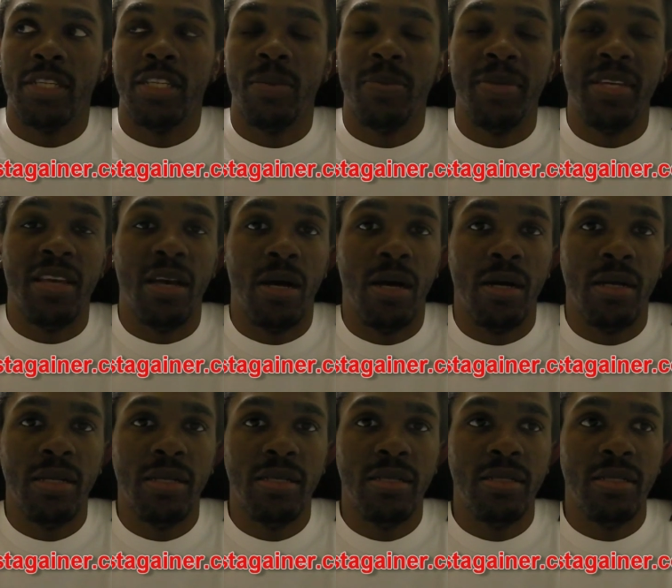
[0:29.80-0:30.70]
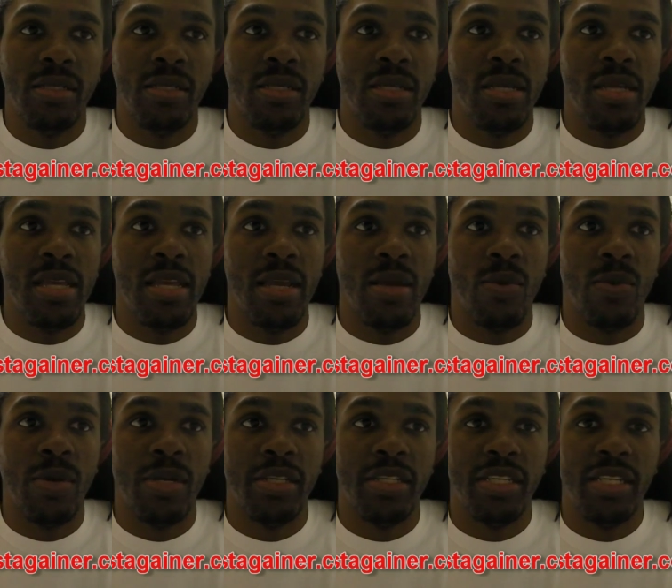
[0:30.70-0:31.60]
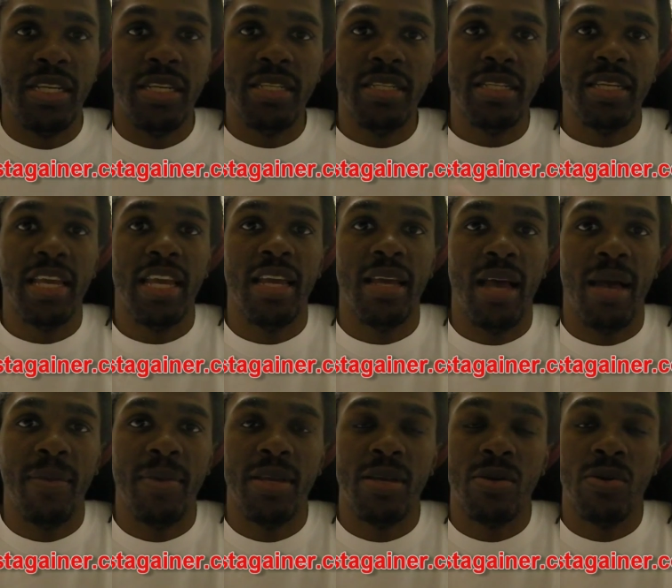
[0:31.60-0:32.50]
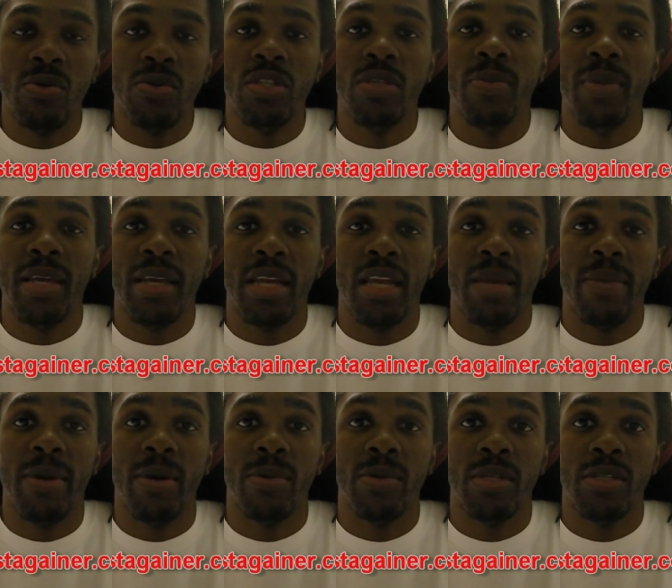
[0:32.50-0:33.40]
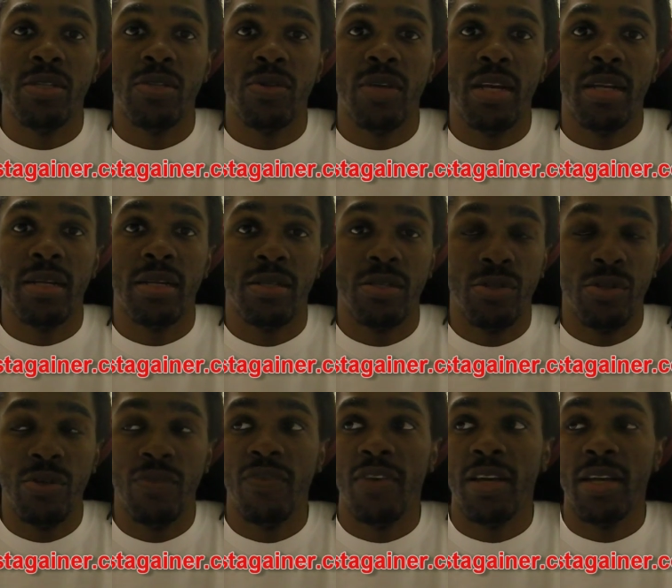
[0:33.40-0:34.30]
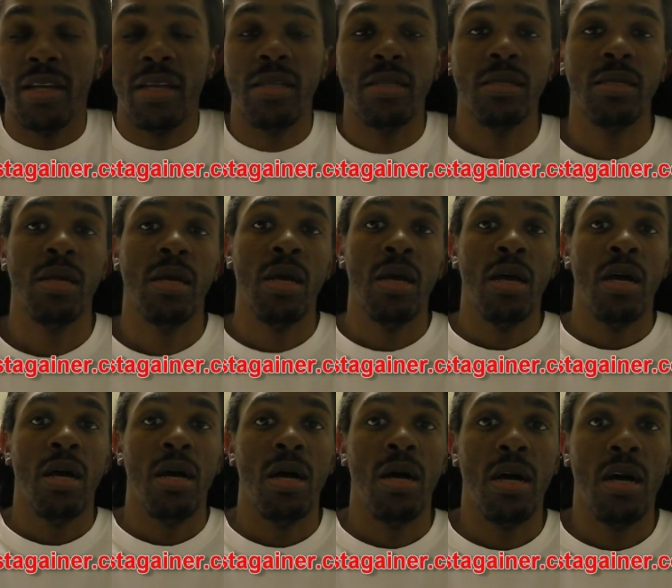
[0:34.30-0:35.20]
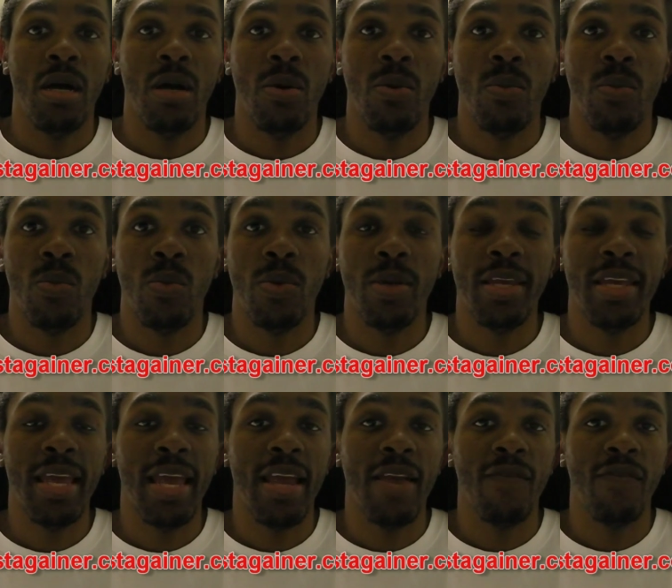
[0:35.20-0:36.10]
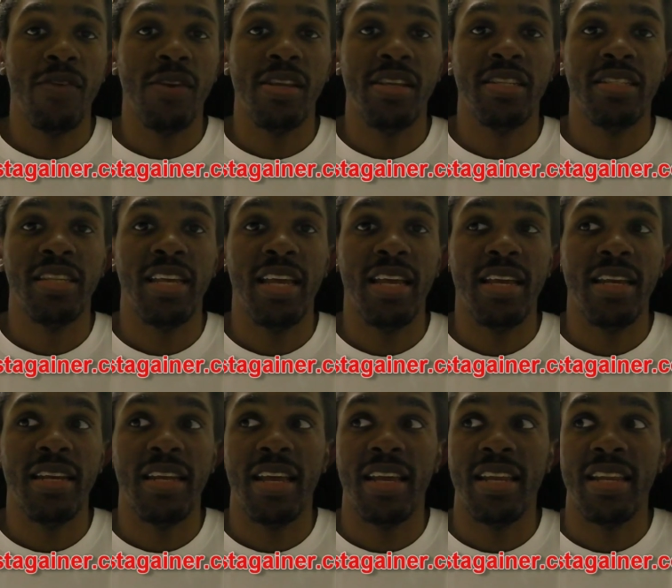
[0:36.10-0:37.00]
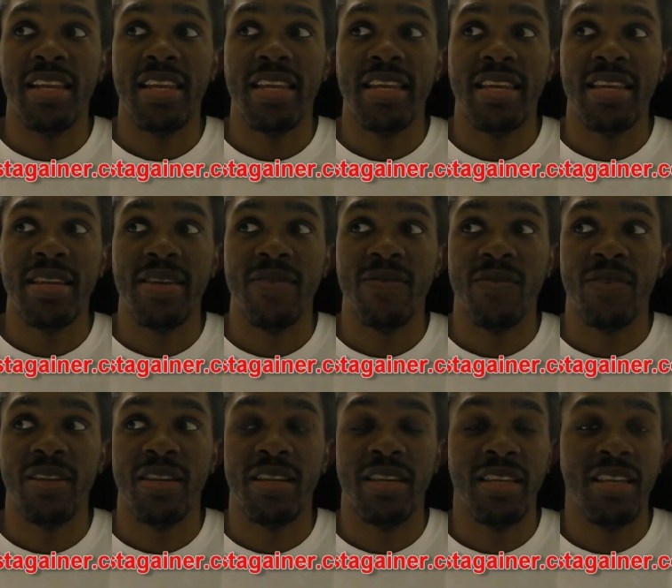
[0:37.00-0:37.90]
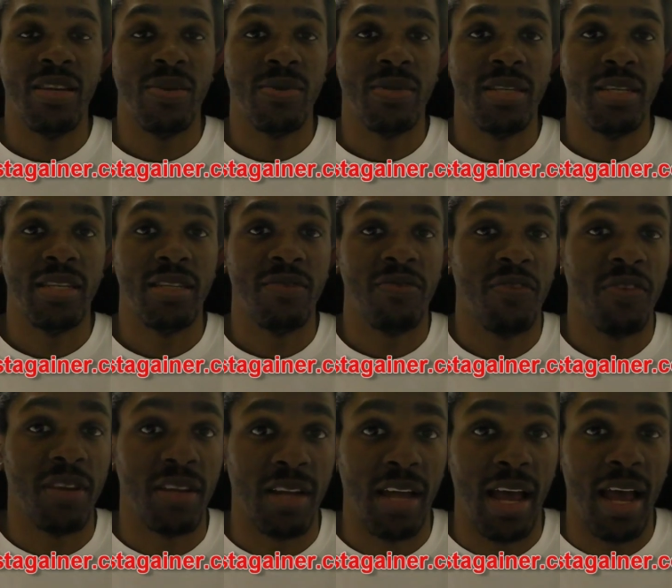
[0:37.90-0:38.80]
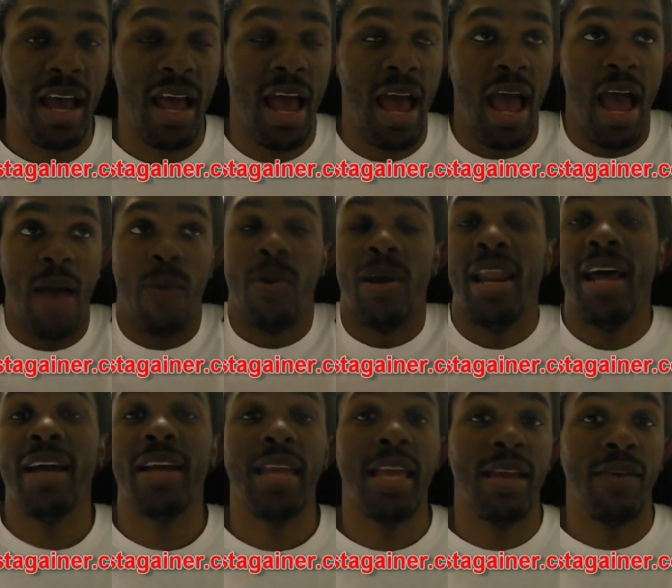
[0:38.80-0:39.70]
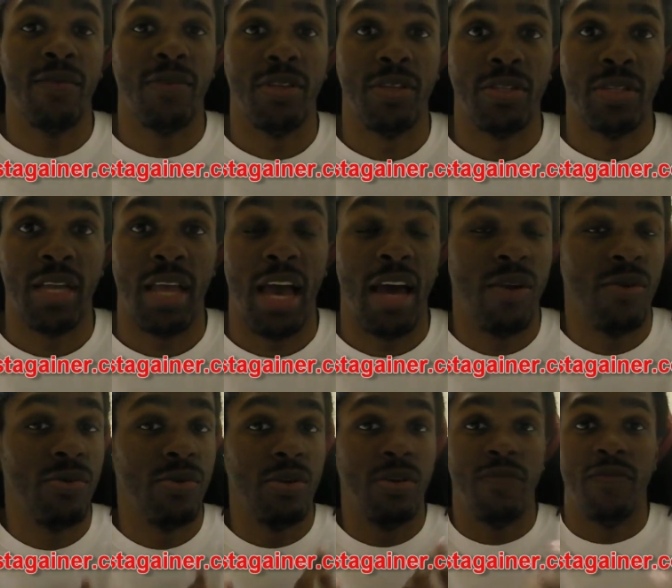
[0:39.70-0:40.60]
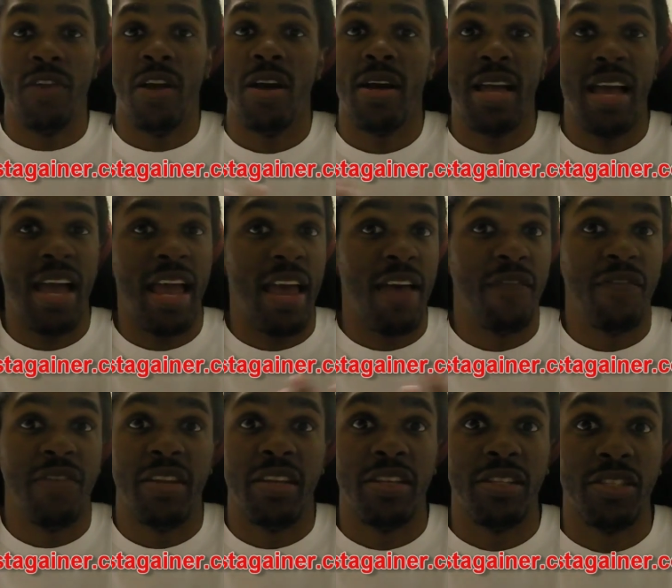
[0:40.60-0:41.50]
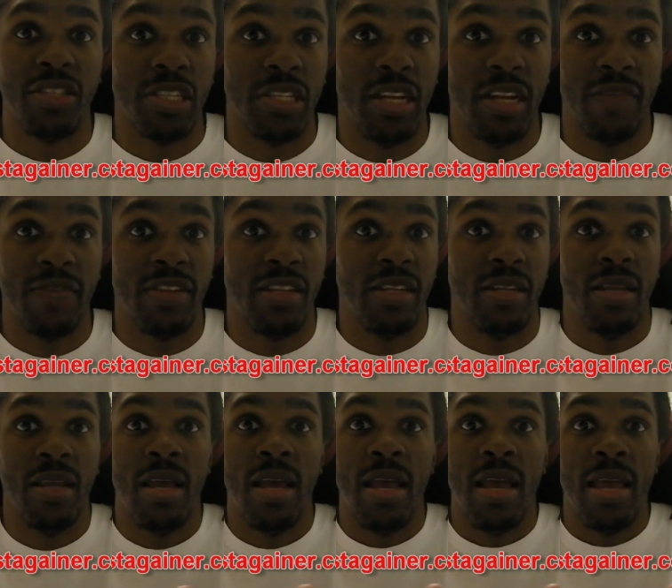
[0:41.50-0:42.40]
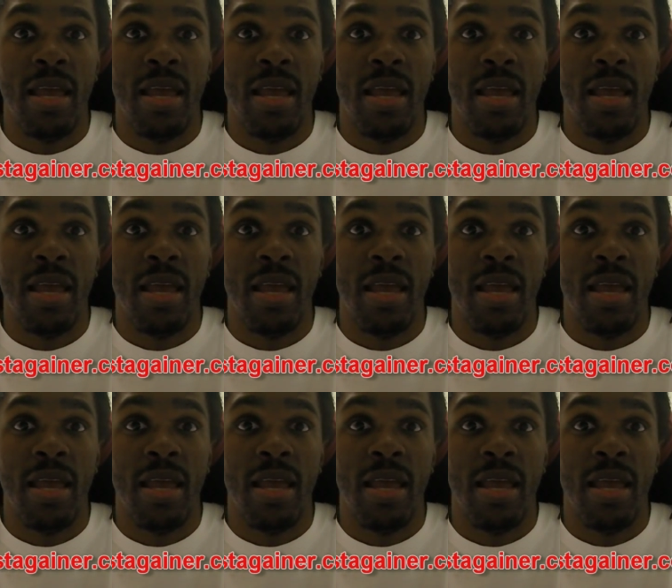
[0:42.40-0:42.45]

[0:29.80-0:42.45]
to be honest, when Jeezy came, I mean Gucci Mane came out with this track, "The Truth," I guess. Um, we can't really say that he really killed his friend. I well, I can't really say. I don't know if y'all got evidence or nothing.